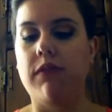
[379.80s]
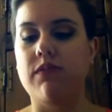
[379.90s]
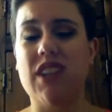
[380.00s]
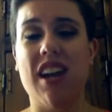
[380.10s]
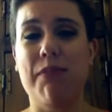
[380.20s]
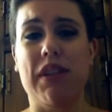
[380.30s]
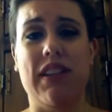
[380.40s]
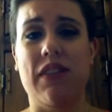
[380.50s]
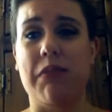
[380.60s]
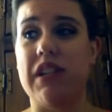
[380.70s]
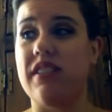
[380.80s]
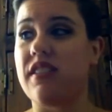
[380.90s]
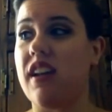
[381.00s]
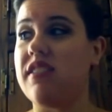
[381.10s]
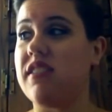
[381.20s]
I can't believe I'm in a
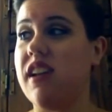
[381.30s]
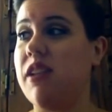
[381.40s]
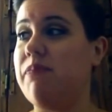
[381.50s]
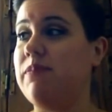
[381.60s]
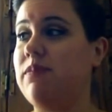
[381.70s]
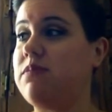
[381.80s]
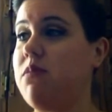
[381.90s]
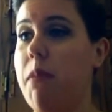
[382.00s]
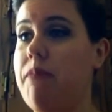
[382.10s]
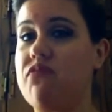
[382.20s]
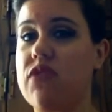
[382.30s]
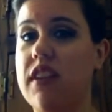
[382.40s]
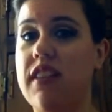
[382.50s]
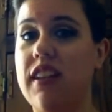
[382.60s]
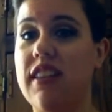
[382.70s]
size 10.
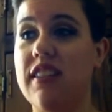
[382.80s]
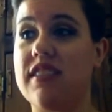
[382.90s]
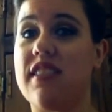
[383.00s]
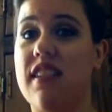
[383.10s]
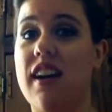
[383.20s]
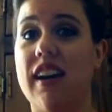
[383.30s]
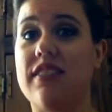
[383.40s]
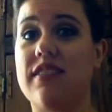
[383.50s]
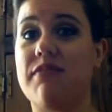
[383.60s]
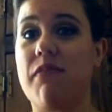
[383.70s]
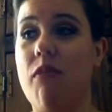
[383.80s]
That's nuts.